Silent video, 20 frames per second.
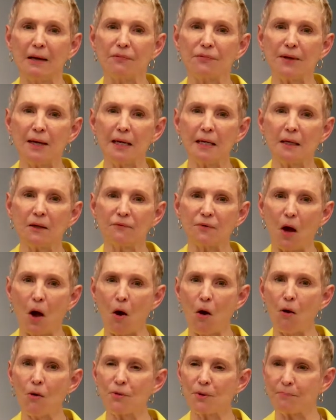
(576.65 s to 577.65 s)
think of
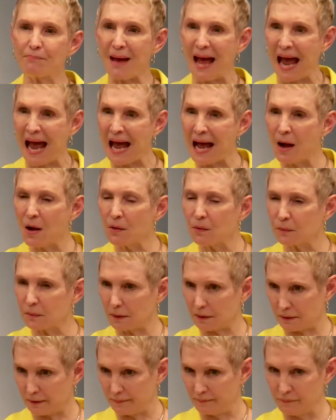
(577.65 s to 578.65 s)
all the
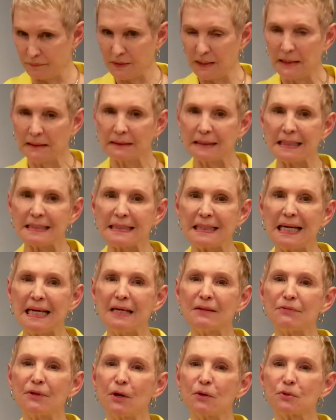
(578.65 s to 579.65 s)
power that's
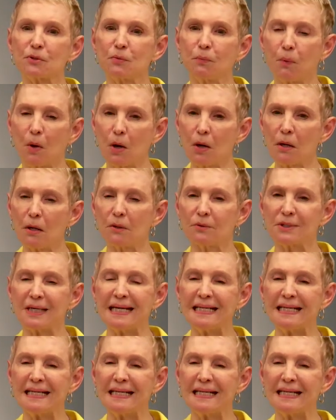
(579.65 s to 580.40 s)
in those words.